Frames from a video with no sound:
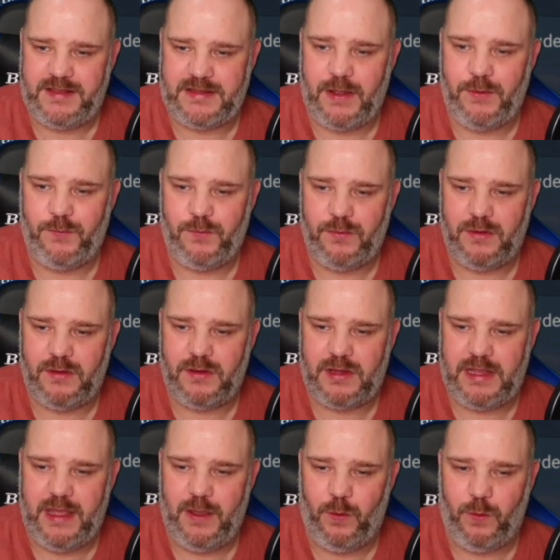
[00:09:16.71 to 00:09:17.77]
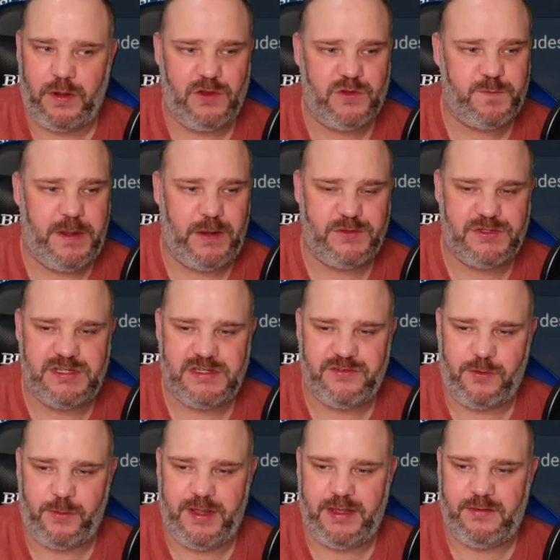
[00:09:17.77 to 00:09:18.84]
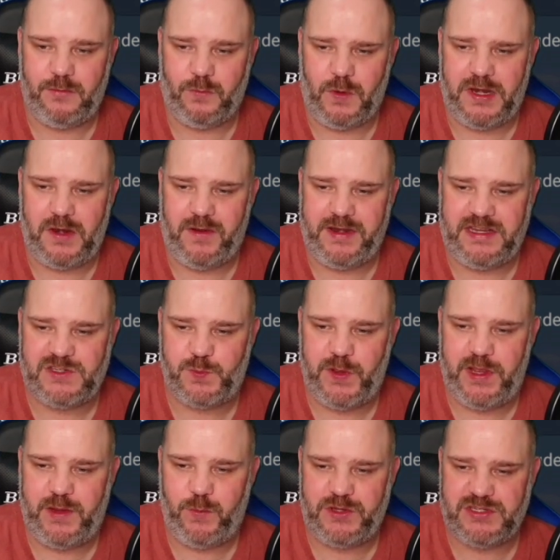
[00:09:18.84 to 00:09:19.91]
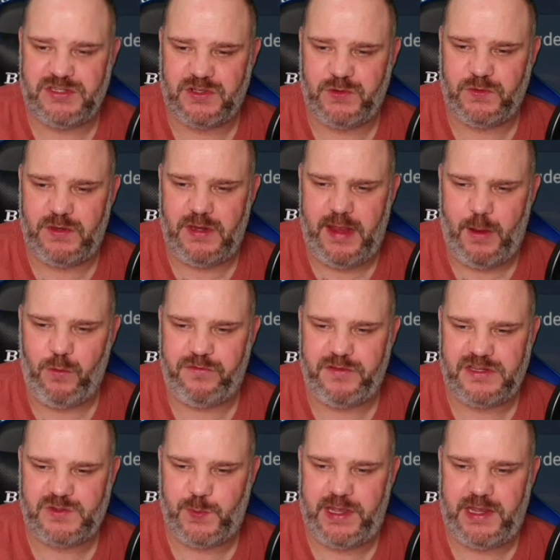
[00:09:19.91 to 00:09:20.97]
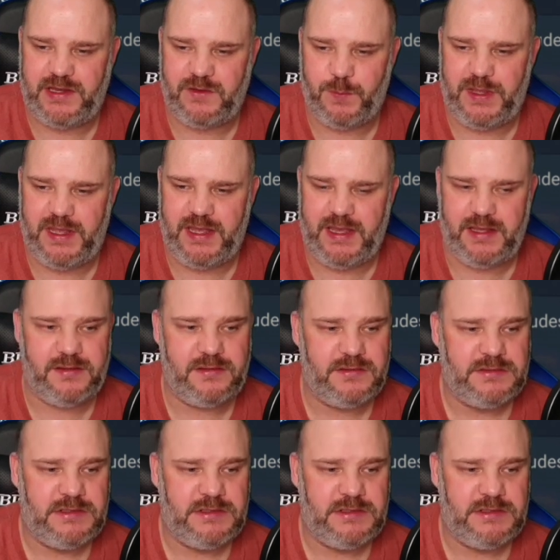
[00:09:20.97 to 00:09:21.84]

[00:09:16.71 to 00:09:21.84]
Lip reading: don't get all those bonuses from it. 190 speed, which is a good healthy speed to be at.